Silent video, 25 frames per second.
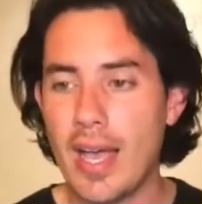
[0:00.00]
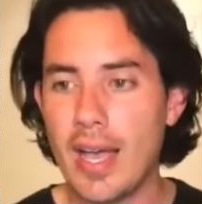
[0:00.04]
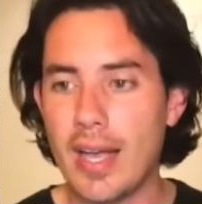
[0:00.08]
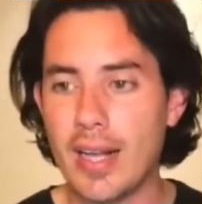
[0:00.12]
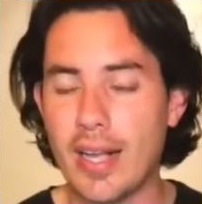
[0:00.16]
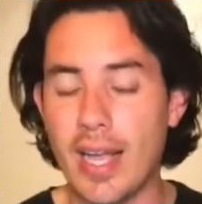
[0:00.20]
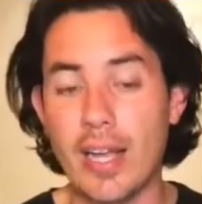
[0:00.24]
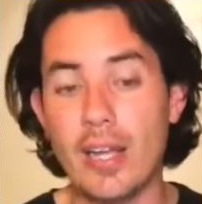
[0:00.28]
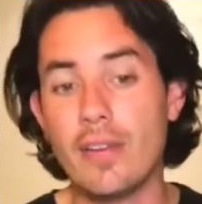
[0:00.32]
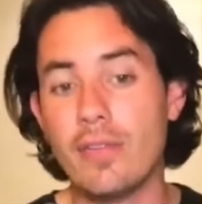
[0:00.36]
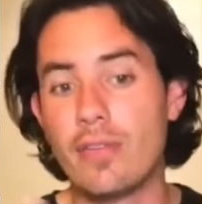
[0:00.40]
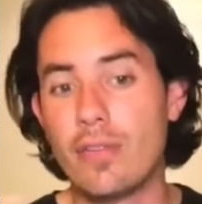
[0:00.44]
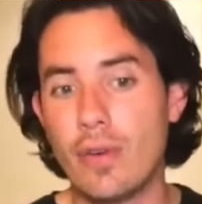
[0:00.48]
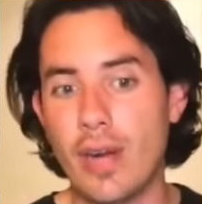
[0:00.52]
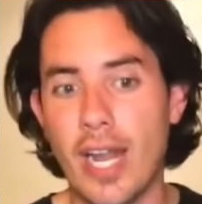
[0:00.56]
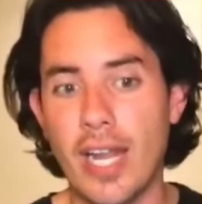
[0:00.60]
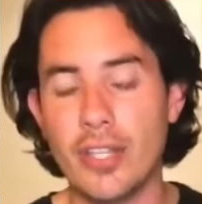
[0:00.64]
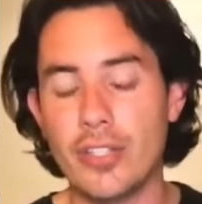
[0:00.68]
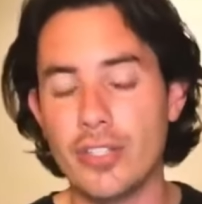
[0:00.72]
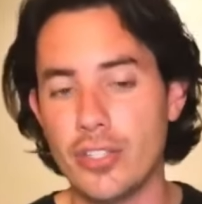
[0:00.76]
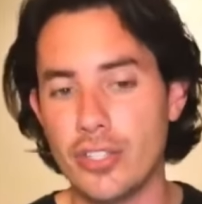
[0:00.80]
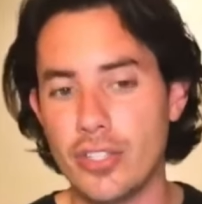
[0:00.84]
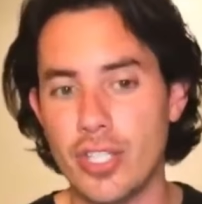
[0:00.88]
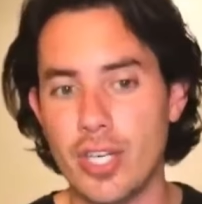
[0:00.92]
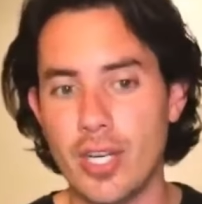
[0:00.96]
a kind of
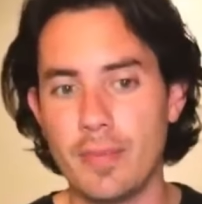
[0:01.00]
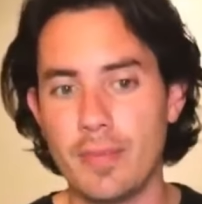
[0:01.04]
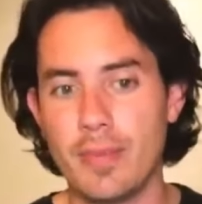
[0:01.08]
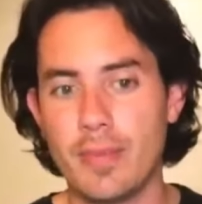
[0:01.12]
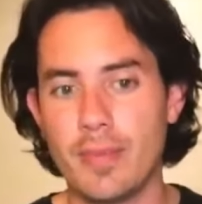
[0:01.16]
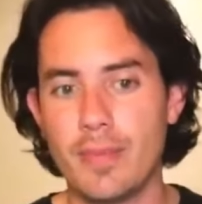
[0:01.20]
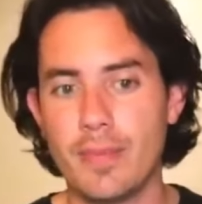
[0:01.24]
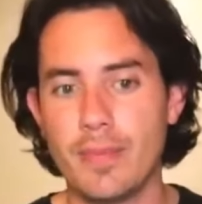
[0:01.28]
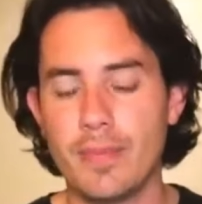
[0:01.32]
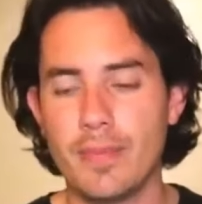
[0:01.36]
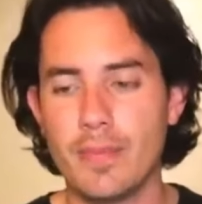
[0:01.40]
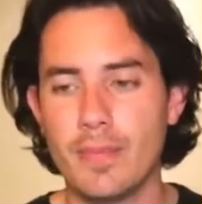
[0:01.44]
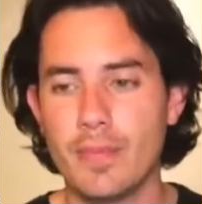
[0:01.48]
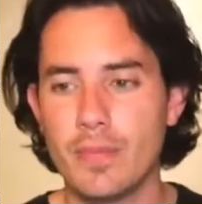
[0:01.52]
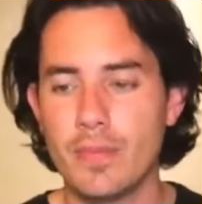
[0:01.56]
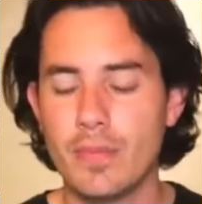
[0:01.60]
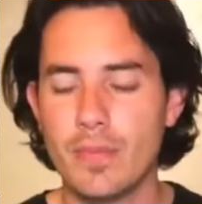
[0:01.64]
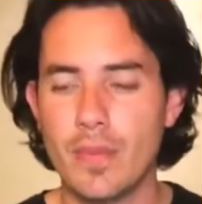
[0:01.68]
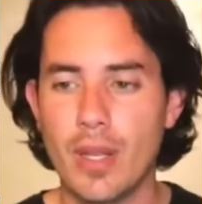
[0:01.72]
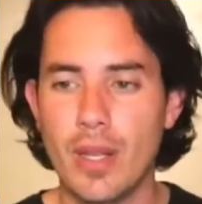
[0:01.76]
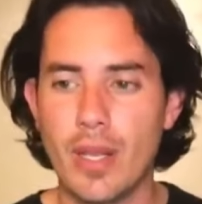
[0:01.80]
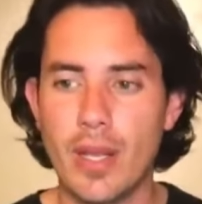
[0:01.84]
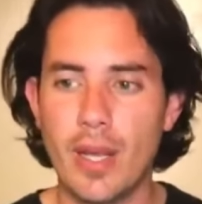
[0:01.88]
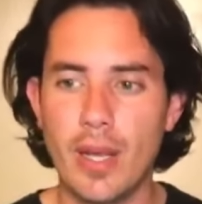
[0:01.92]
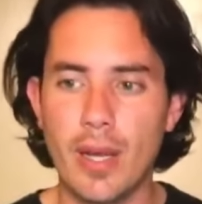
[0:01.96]
relationship,
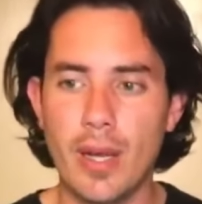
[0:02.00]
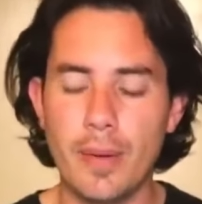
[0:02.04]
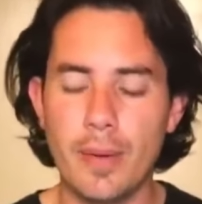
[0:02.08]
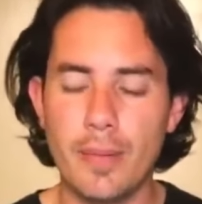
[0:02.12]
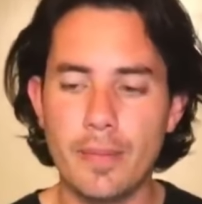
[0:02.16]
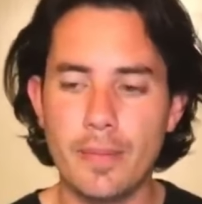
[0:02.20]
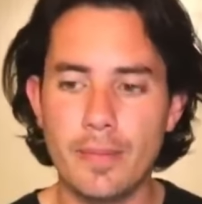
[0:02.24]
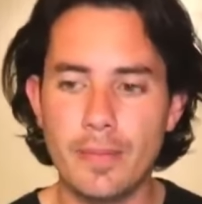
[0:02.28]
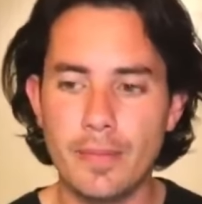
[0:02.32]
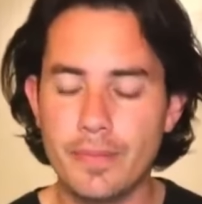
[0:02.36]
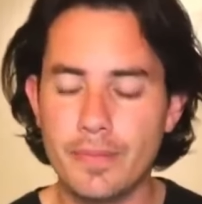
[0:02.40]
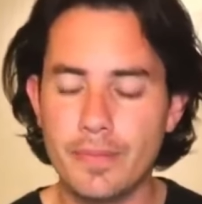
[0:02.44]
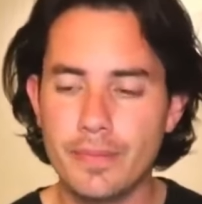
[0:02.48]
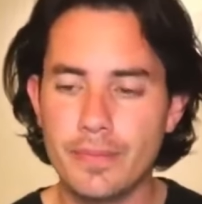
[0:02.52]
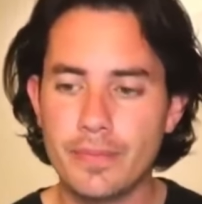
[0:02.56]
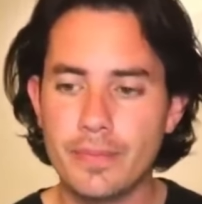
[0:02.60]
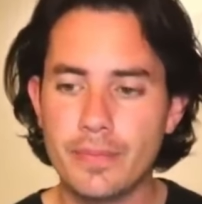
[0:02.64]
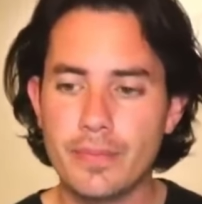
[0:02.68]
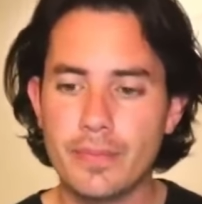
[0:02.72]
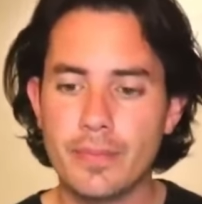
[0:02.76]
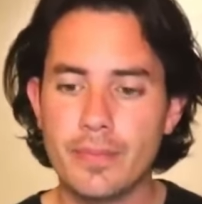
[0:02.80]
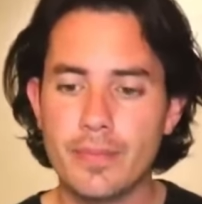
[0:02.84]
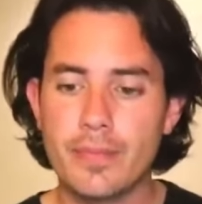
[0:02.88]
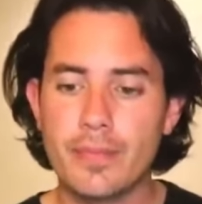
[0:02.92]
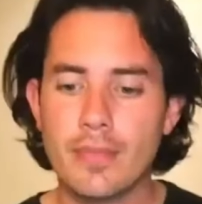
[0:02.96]
um,
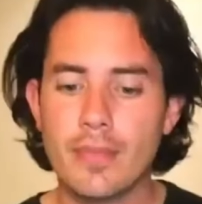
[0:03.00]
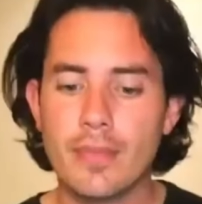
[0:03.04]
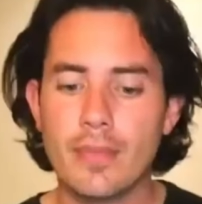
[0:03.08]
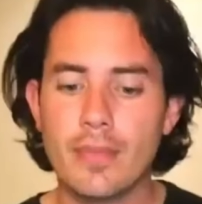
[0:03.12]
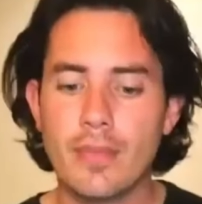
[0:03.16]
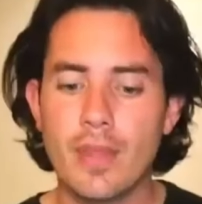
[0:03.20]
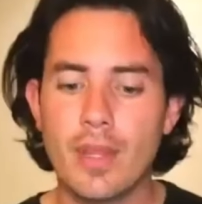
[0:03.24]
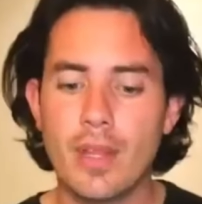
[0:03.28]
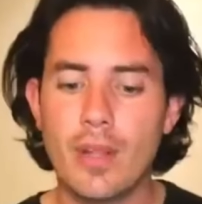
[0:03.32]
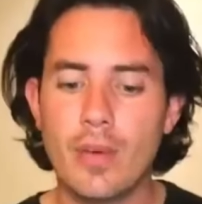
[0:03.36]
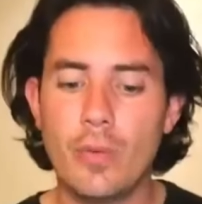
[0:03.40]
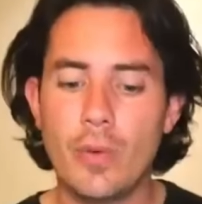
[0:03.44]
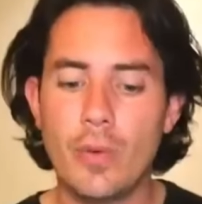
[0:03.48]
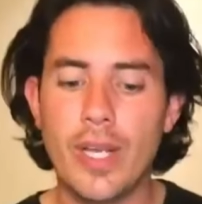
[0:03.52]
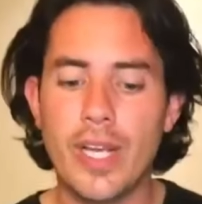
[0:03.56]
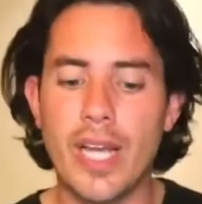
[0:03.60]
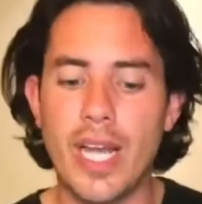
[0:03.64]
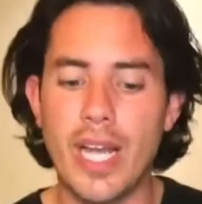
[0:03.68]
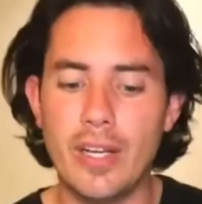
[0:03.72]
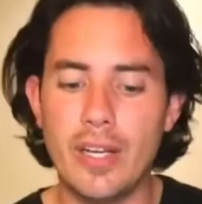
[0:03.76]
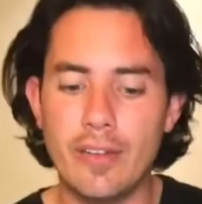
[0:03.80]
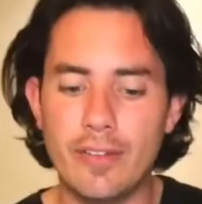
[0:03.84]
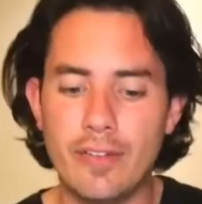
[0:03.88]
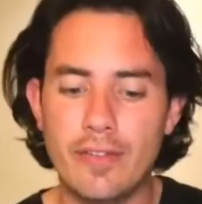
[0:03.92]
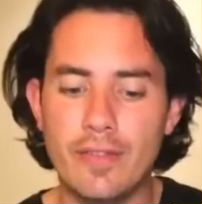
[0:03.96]
we
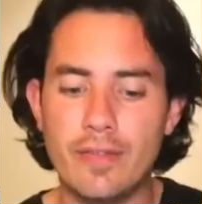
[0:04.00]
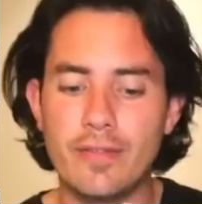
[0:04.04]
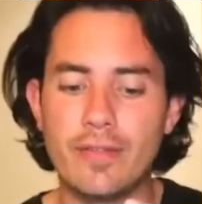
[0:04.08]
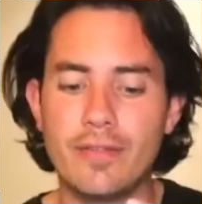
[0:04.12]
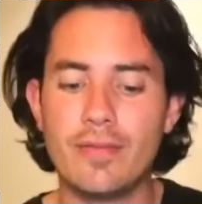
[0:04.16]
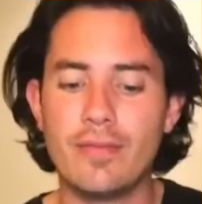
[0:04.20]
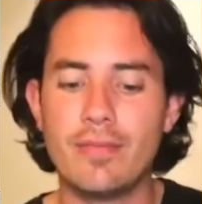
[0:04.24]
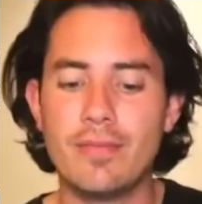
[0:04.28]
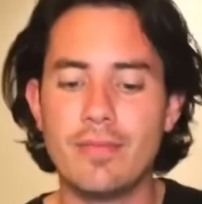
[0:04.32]
kind of